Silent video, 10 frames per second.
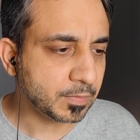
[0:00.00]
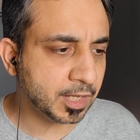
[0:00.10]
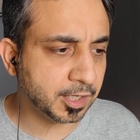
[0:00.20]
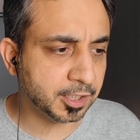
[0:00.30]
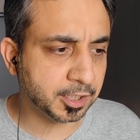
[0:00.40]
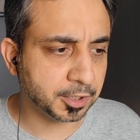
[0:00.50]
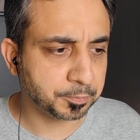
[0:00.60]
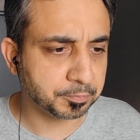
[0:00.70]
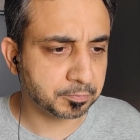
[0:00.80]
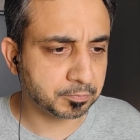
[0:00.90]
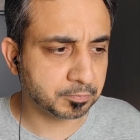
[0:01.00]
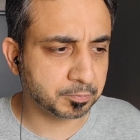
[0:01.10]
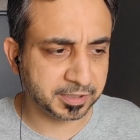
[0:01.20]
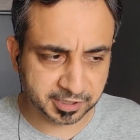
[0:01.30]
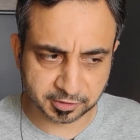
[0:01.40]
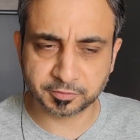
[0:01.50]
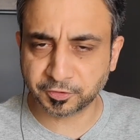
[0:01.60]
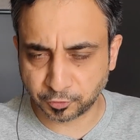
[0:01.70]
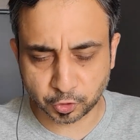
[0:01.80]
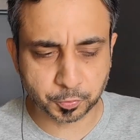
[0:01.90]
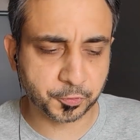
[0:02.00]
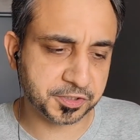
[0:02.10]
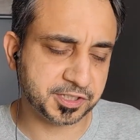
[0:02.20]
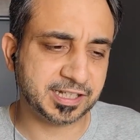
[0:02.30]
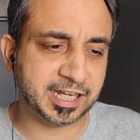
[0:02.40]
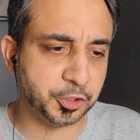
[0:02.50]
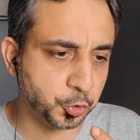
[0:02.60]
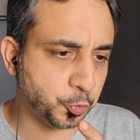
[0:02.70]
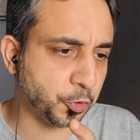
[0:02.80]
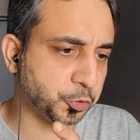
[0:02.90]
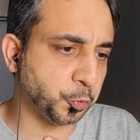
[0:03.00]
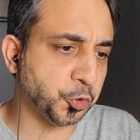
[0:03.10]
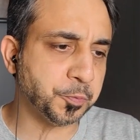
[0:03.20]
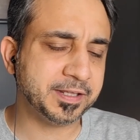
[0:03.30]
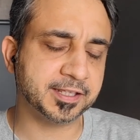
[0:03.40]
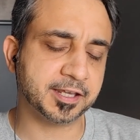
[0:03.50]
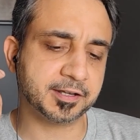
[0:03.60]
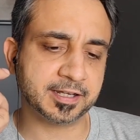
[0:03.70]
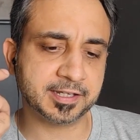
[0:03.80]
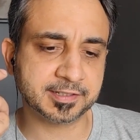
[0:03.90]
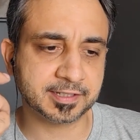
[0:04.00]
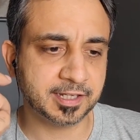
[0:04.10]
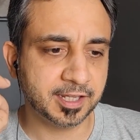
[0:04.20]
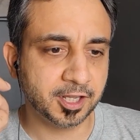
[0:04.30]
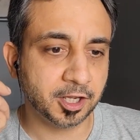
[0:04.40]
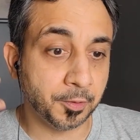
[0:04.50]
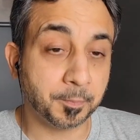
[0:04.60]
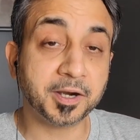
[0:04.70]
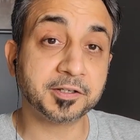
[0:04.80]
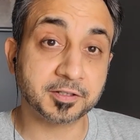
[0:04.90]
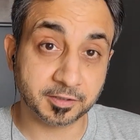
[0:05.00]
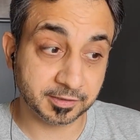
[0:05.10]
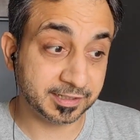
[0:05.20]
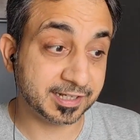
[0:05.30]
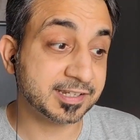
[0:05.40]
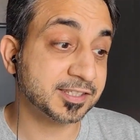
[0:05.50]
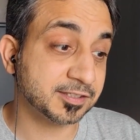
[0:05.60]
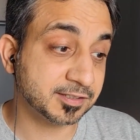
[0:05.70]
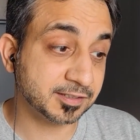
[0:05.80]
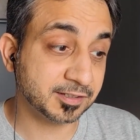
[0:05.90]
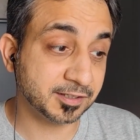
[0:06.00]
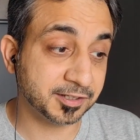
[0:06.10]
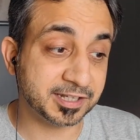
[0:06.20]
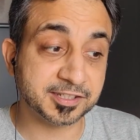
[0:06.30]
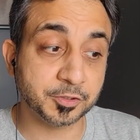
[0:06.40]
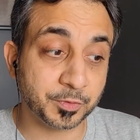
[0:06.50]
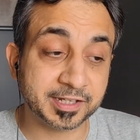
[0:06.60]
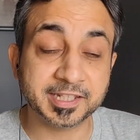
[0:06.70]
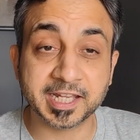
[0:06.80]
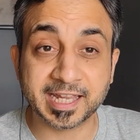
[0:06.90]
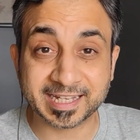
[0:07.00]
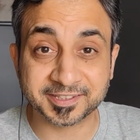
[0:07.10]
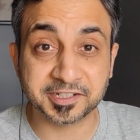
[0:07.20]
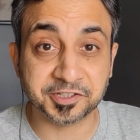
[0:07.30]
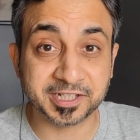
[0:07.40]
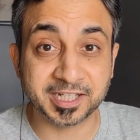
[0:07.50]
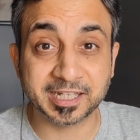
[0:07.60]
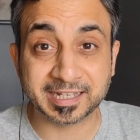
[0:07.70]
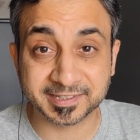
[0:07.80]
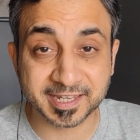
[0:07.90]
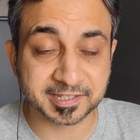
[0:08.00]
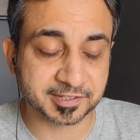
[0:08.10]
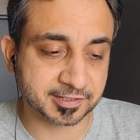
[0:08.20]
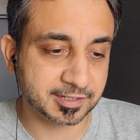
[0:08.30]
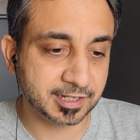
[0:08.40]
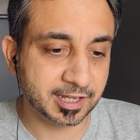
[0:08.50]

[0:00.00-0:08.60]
But the follow-up question, and I know what would be there, is, but there is a reason why the X3 GT exists,